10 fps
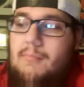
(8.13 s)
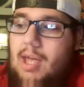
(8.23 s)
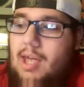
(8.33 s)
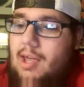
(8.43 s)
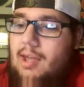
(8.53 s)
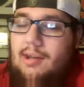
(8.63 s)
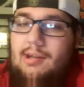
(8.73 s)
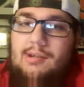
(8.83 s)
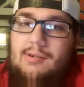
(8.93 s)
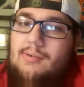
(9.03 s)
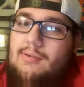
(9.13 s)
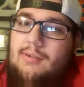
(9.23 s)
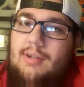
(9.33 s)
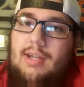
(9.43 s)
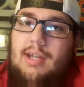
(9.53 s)
And
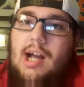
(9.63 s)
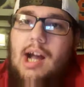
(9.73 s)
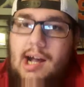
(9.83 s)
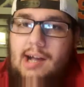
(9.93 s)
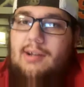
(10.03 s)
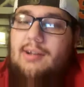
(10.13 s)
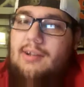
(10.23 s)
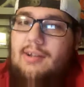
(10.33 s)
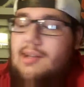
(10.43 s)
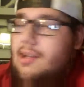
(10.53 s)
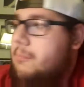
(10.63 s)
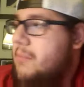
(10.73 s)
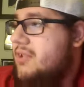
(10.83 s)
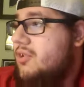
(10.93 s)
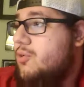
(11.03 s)
God,
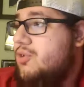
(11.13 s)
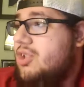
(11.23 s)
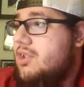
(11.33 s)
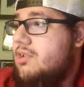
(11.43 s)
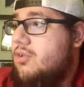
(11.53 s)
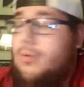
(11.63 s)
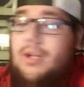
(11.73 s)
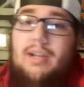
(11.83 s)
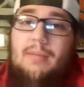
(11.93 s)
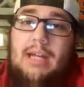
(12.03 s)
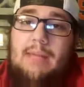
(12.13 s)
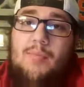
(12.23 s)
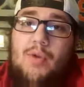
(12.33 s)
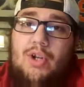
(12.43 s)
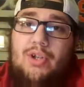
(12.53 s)
Mets lose 6-3 to the Miami
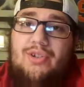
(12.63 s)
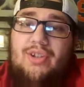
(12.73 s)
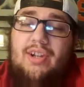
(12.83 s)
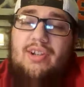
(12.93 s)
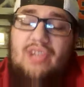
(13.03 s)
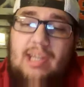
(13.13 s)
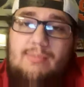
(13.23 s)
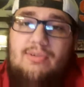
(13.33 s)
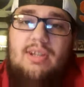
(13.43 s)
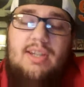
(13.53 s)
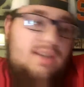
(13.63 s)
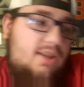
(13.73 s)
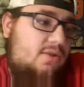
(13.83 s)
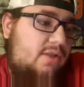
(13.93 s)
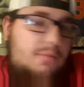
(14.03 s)
Marlins, and it seems to continue
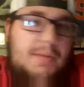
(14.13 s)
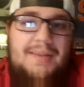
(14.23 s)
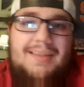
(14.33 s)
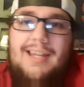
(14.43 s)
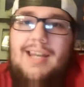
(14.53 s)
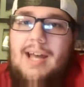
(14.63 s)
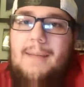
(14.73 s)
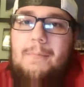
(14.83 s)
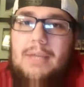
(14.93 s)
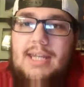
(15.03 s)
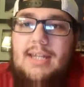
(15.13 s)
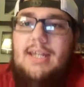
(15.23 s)
that the Mets cannot beat